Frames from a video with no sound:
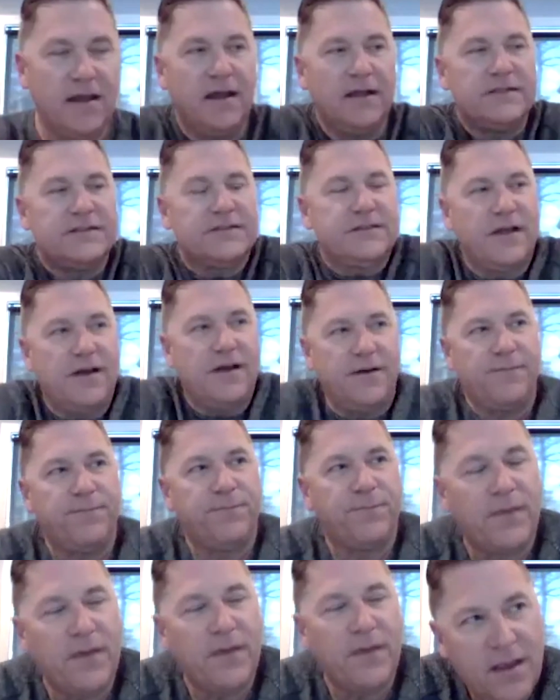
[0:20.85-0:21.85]
that's uh,
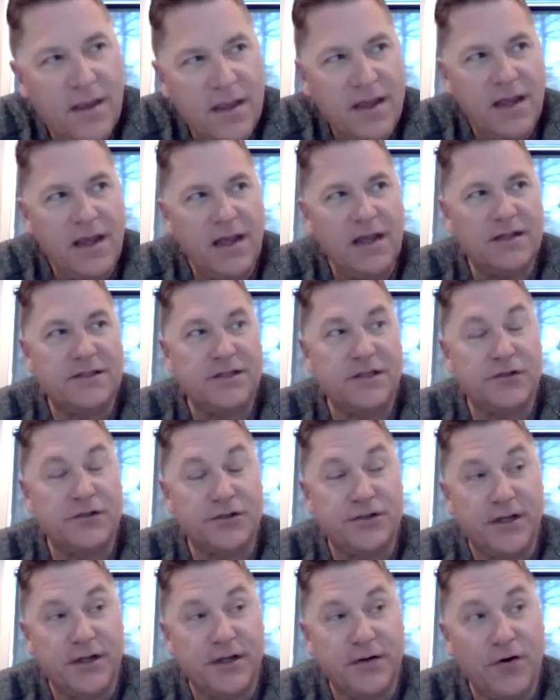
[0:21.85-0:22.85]
it's
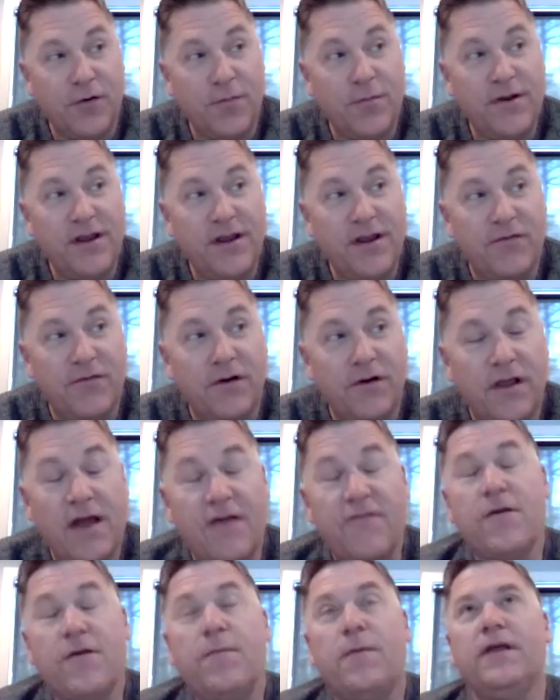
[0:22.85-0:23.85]
interesting. Nobody ever
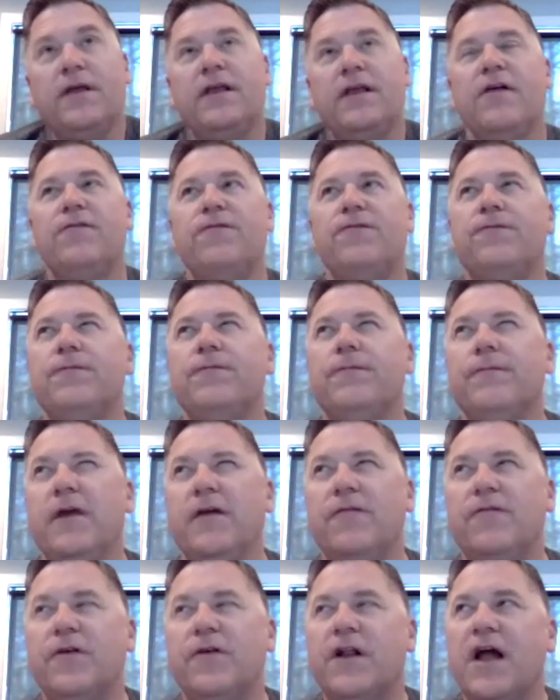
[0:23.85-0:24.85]
everybody if
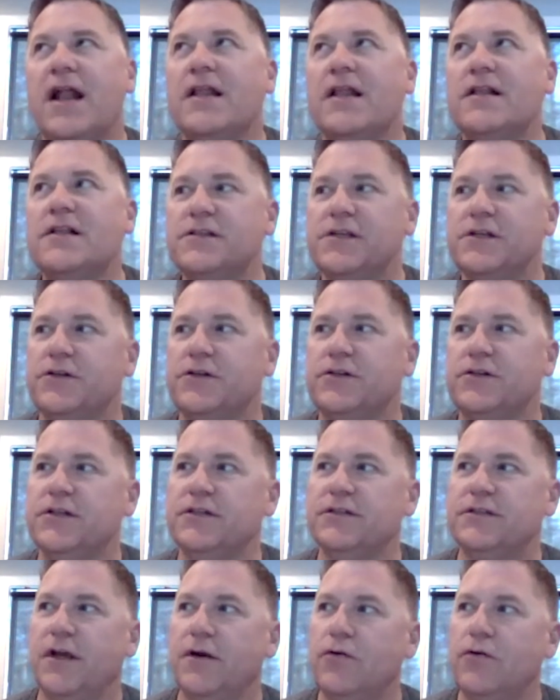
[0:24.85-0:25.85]
if you're not in this
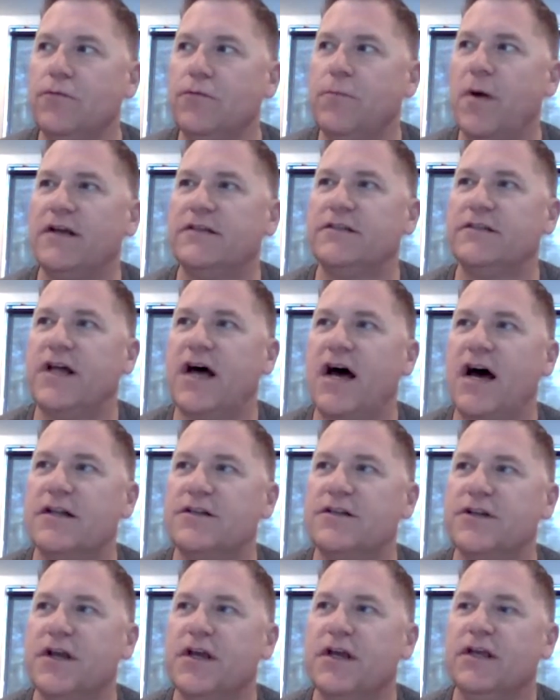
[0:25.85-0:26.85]
industry, you say who buys a
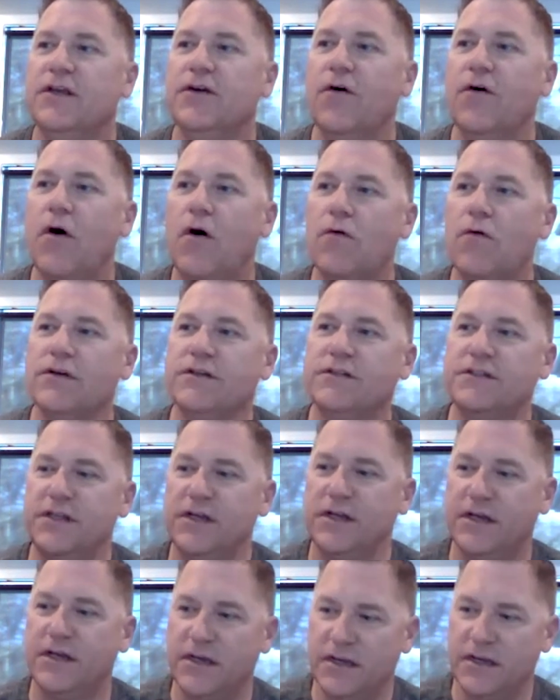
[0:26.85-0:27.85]
Dodge. You always
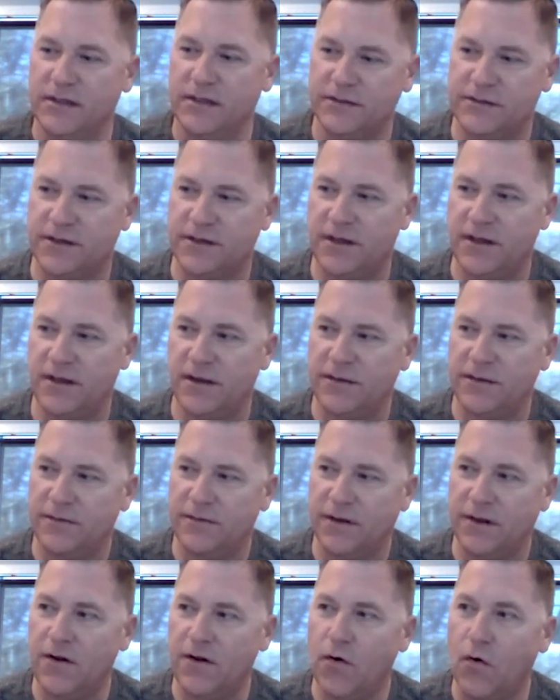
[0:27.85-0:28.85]
think it's uh,
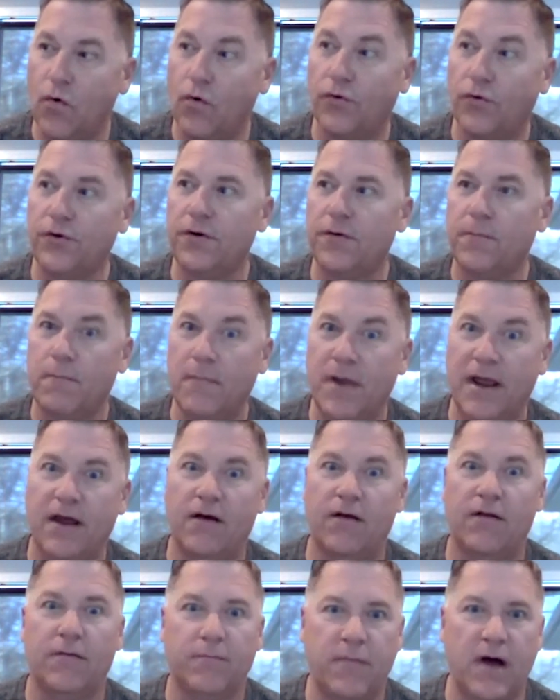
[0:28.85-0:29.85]
an older
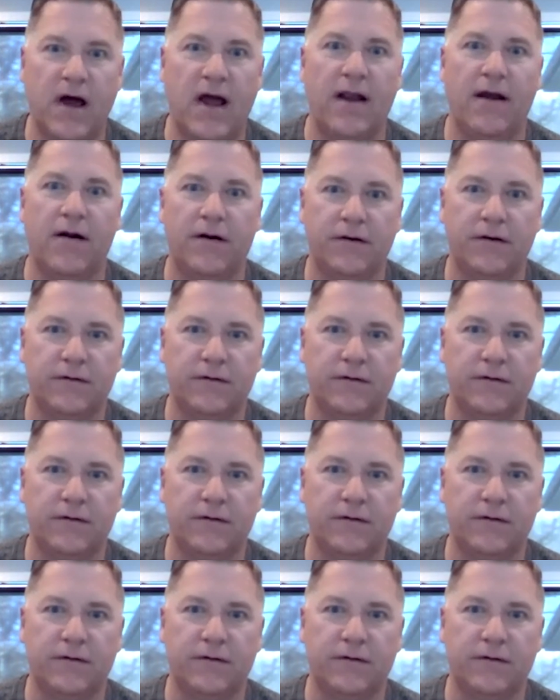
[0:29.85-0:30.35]
male buyer